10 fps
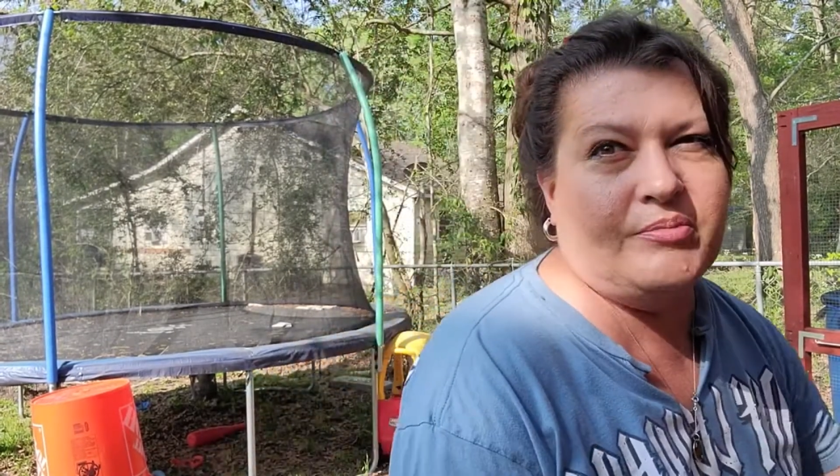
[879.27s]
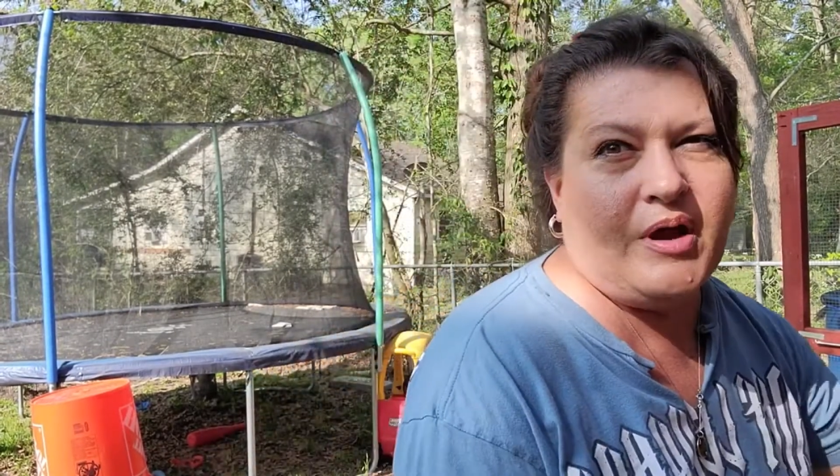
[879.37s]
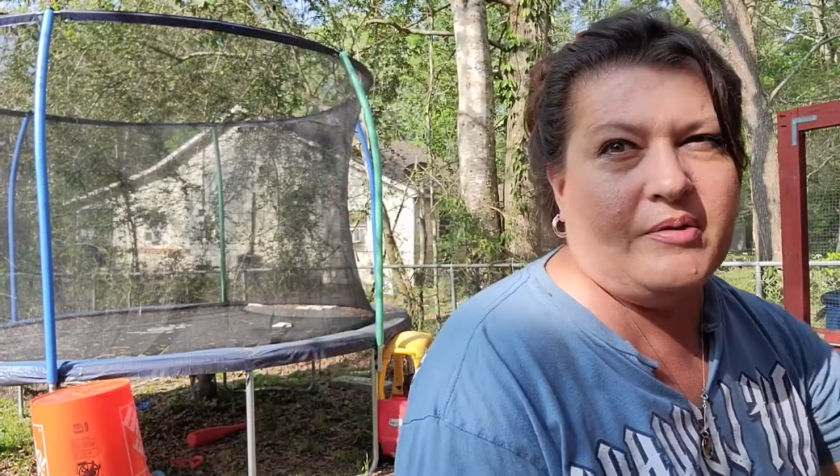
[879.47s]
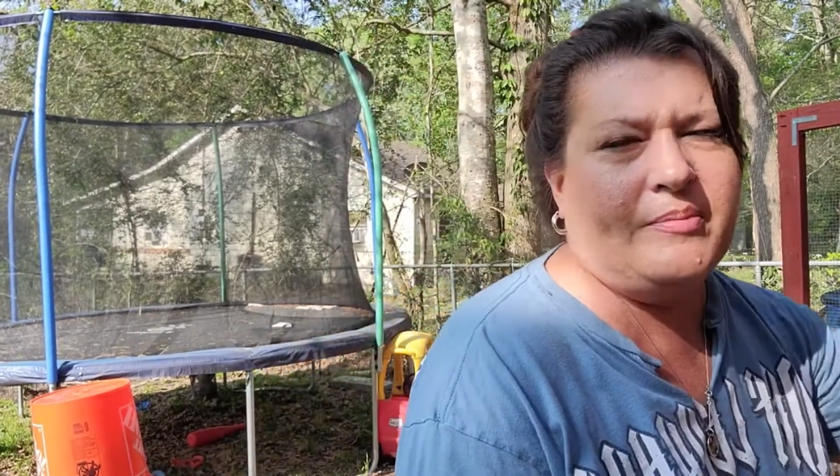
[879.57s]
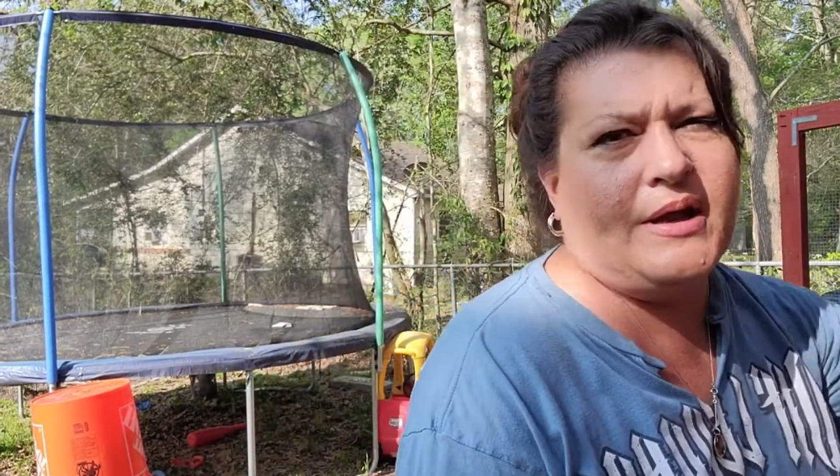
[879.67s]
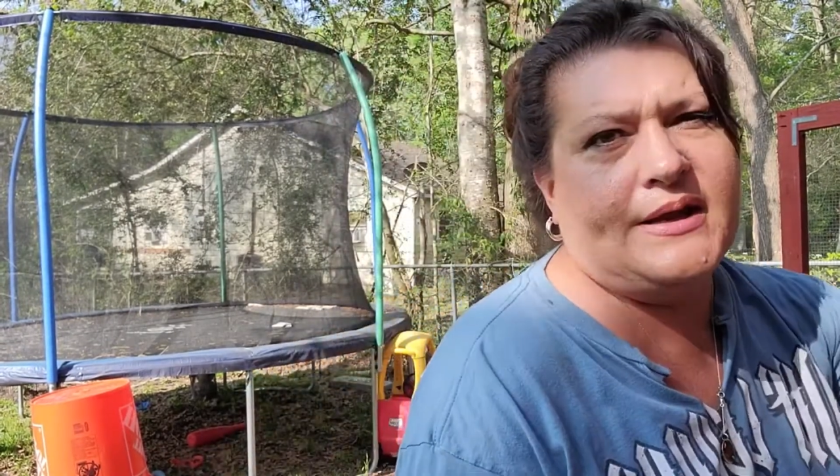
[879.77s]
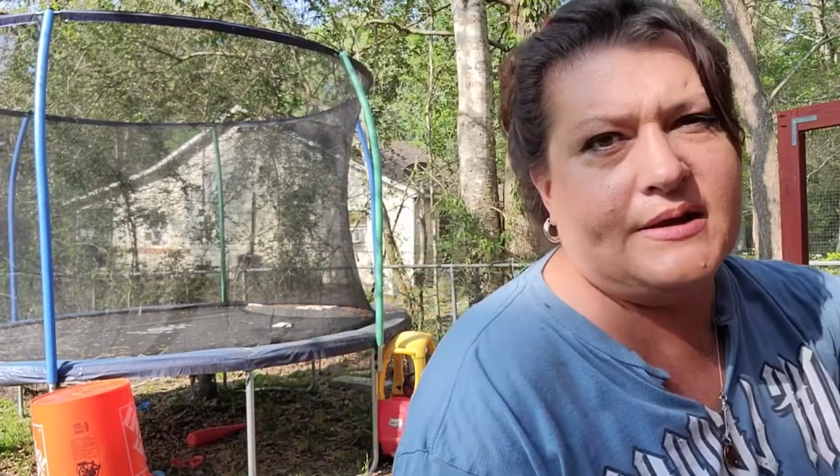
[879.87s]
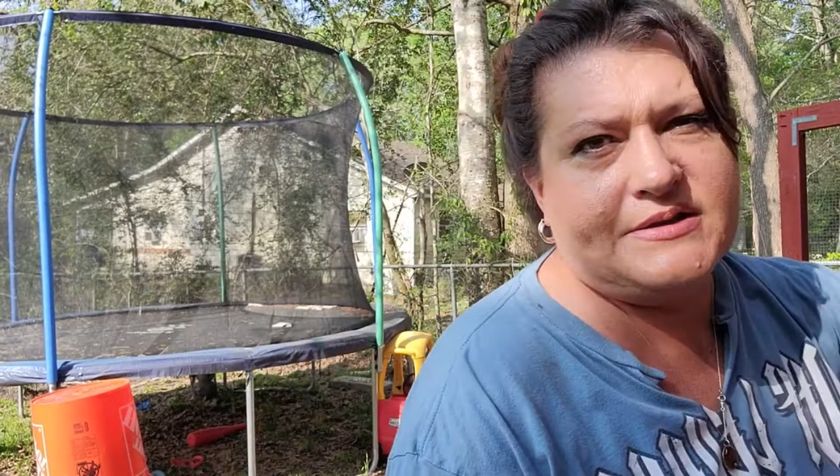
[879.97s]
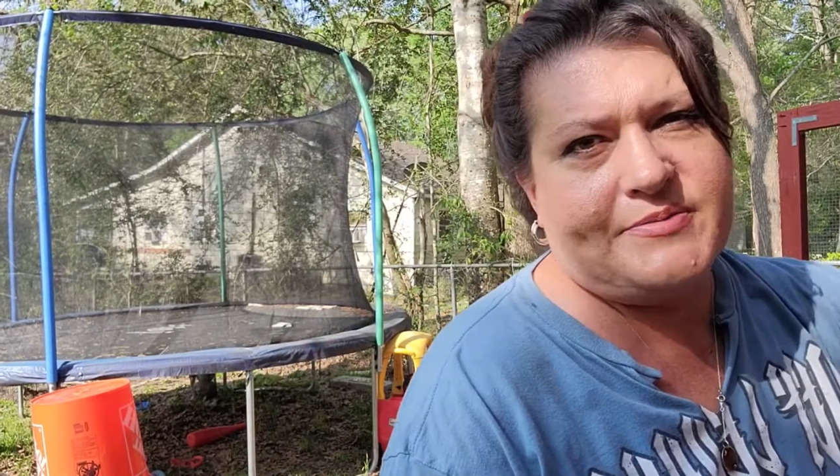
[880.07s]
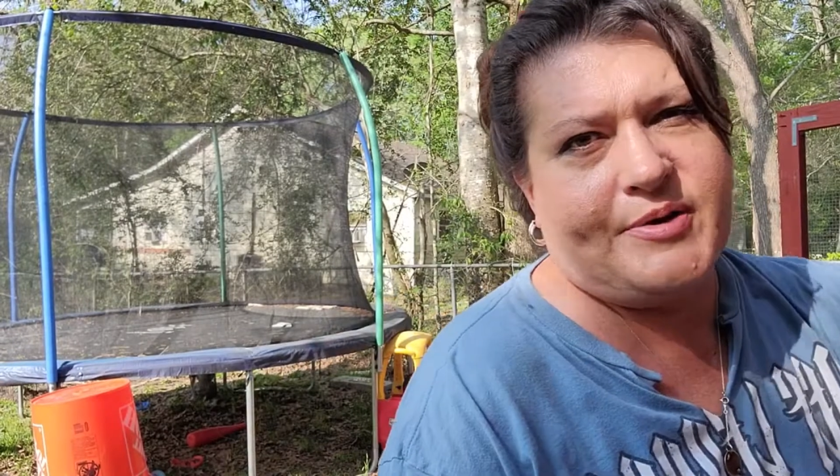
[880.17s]
Probably by
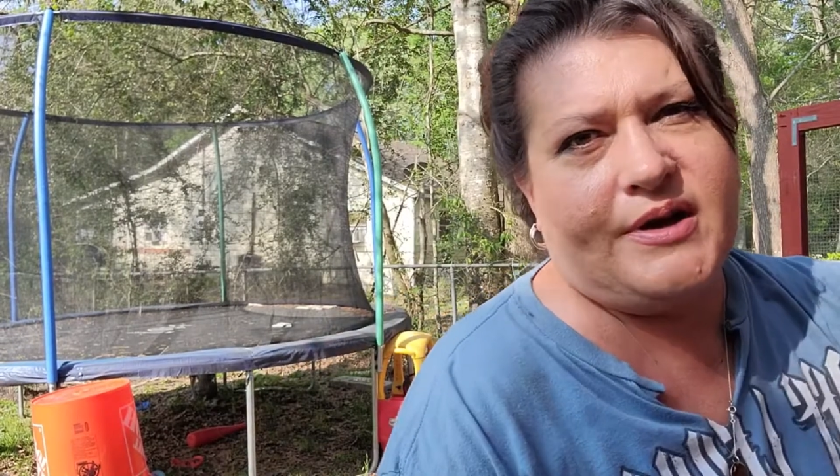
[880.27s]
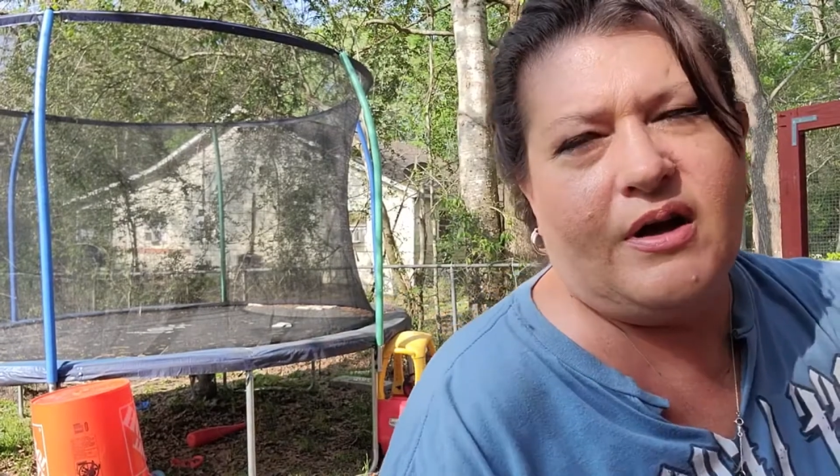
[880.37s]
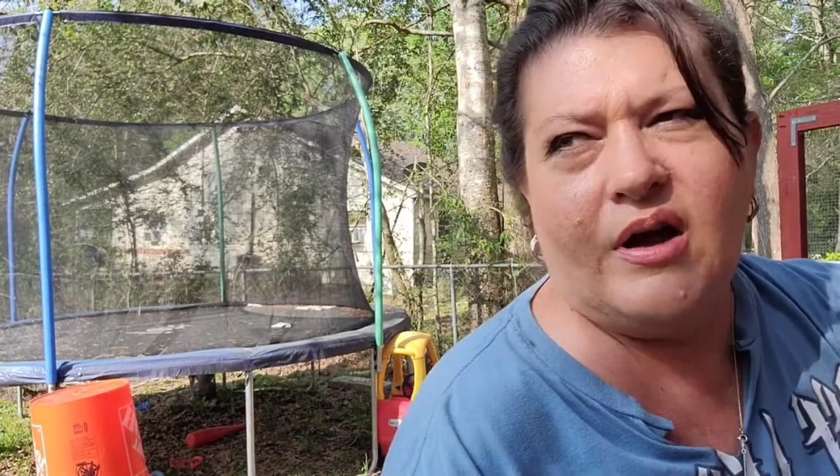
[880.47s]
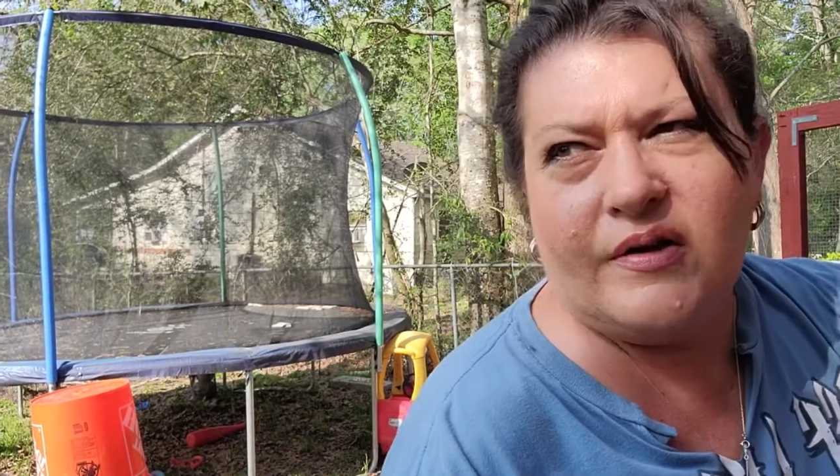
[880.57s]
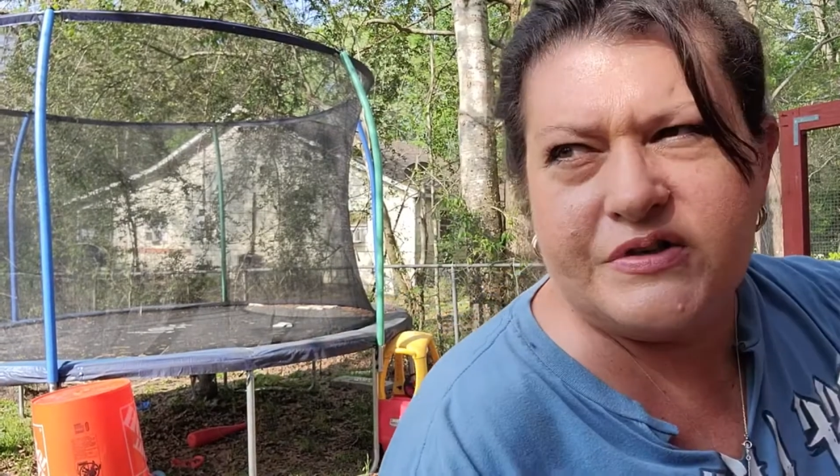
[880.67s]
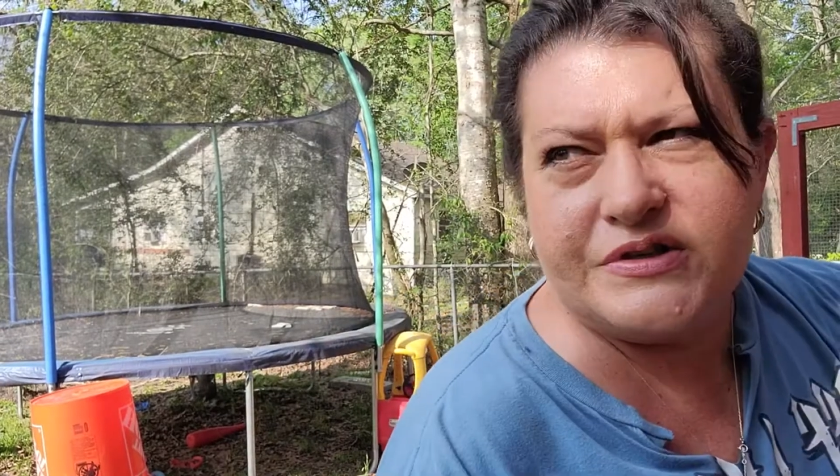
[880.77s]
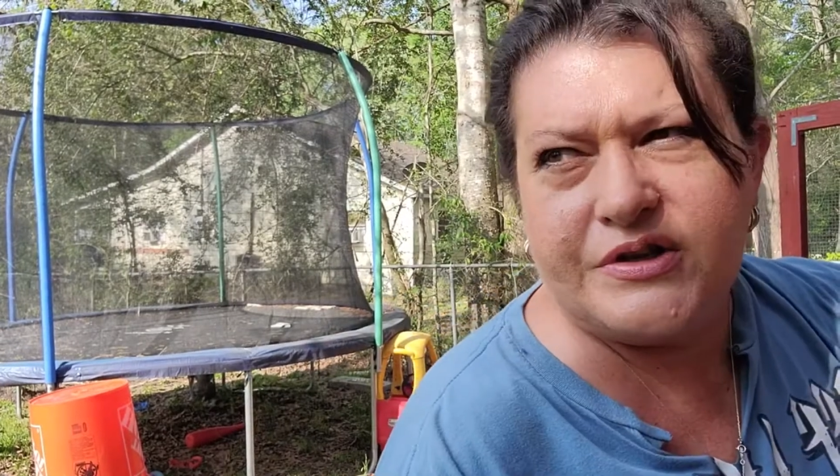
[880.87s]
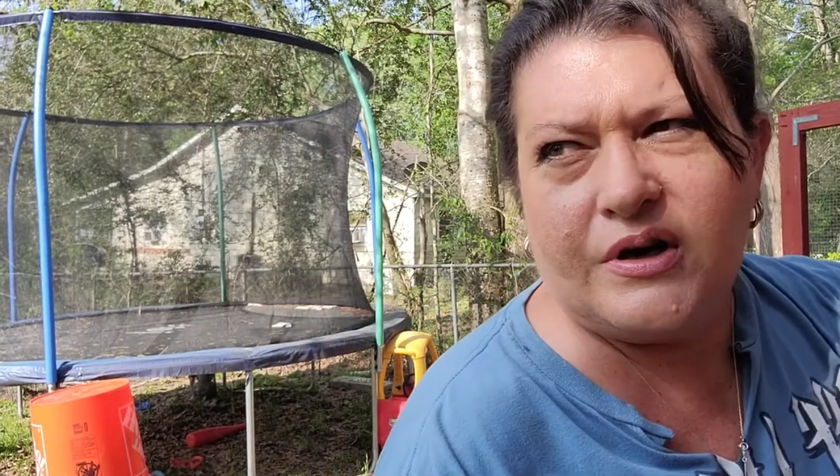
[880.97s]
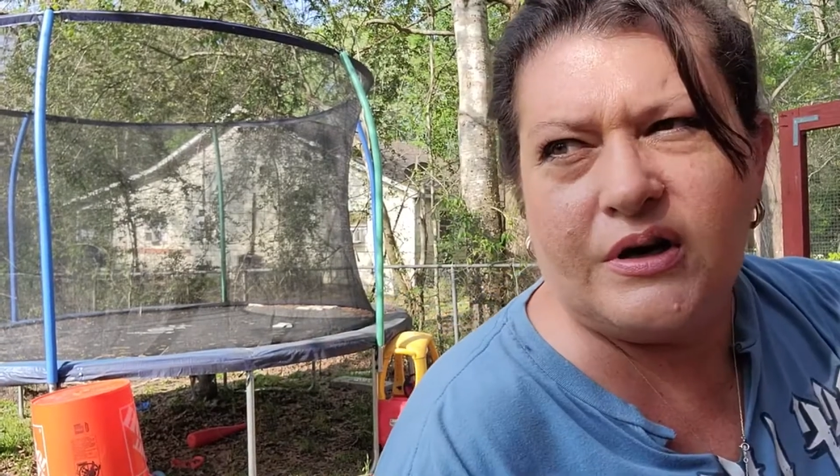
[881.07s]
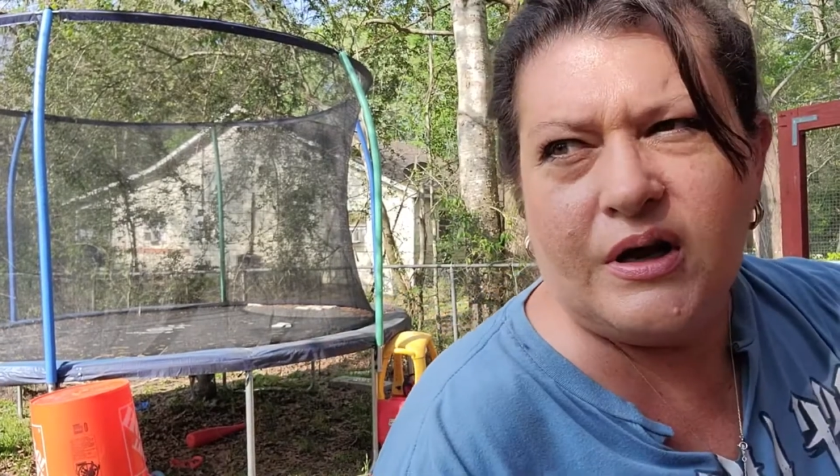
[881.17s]
next spring I'll have to start